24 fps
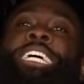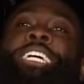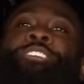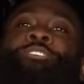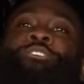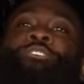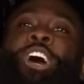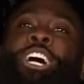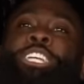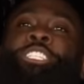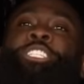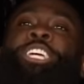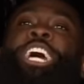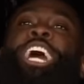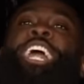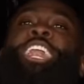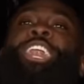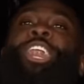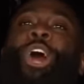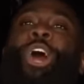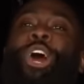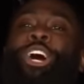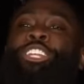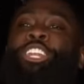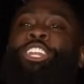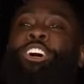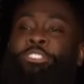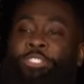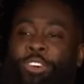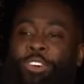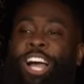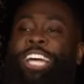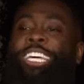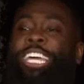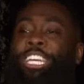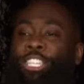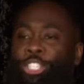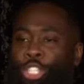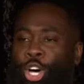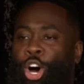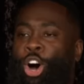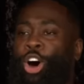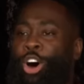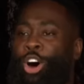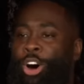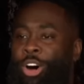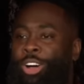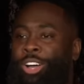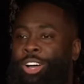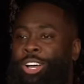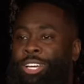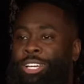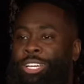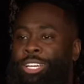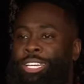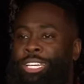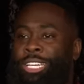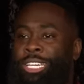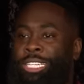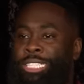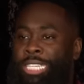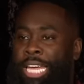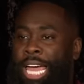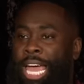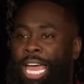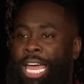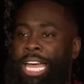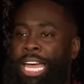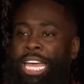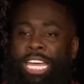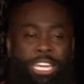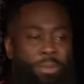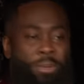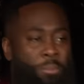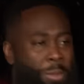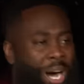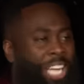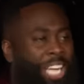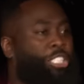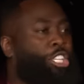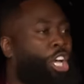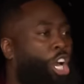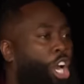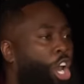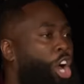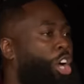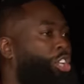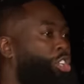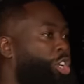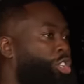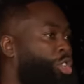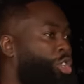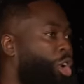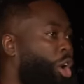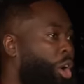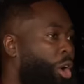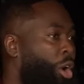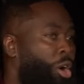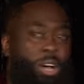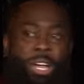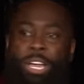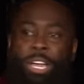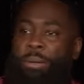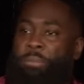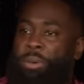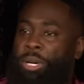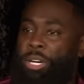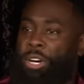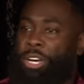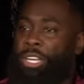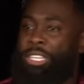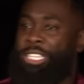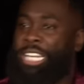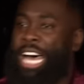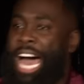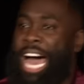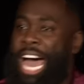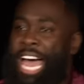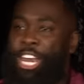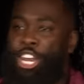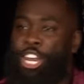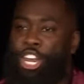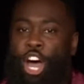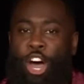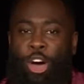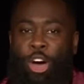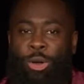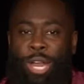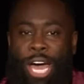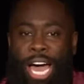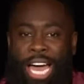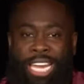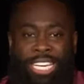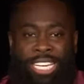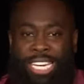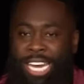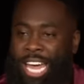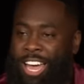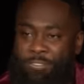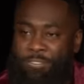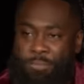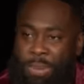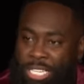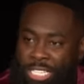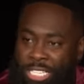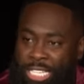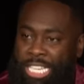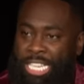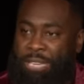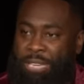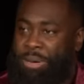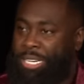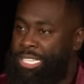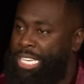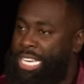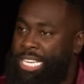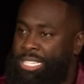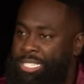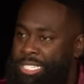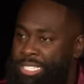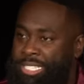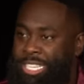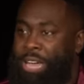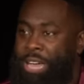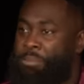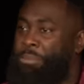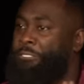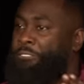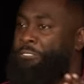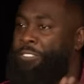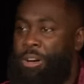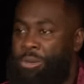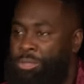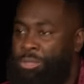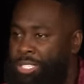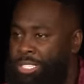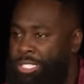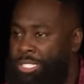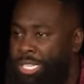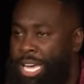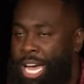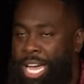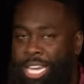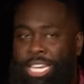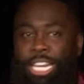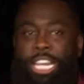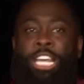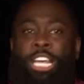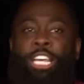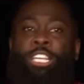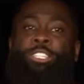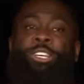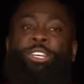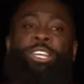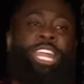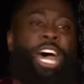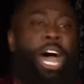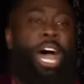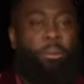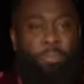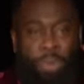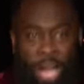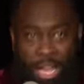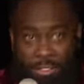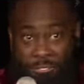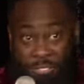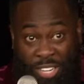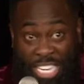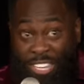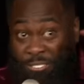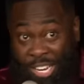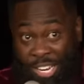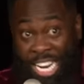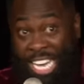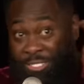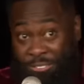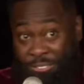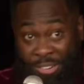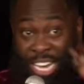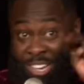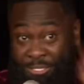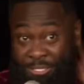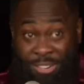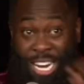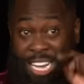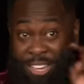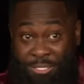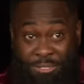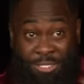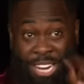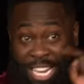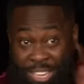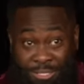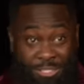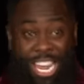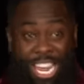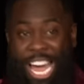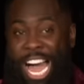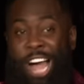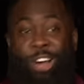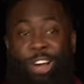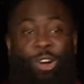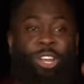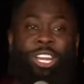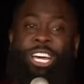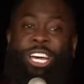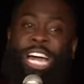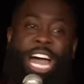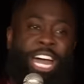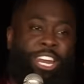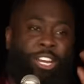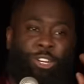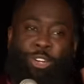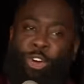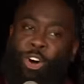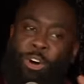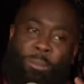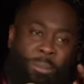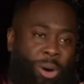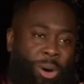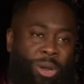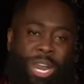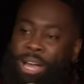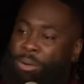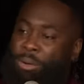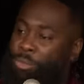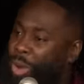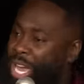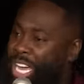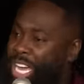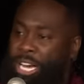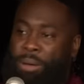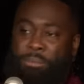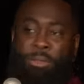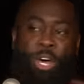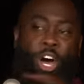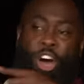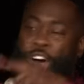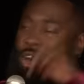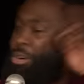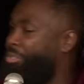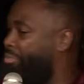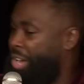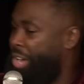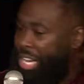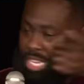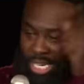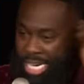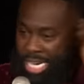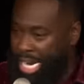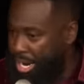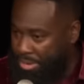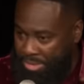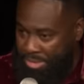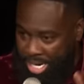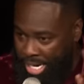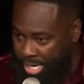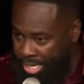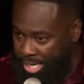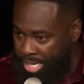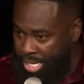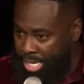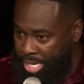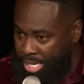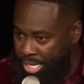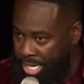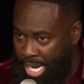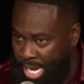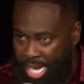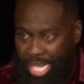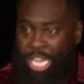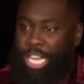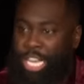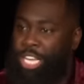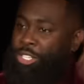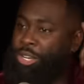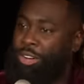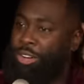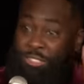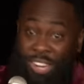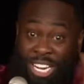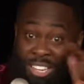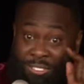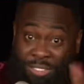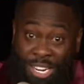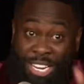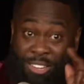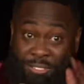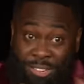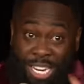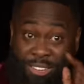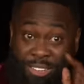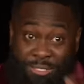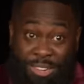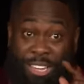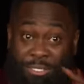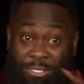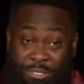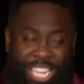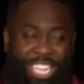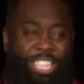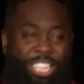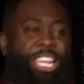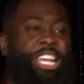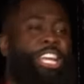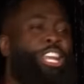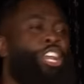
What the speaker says: Roger locked the fucking door. Yeah, he must have locked the door because I know that I didn't have my key. My key's inside, my phone's inside. So now I'm going, ring, ring, ring, ring, ring, ring. I got the kind of doorbell that wake up the whole fucking area. Yeah, so I'm ring, ring, ring, ring, ring.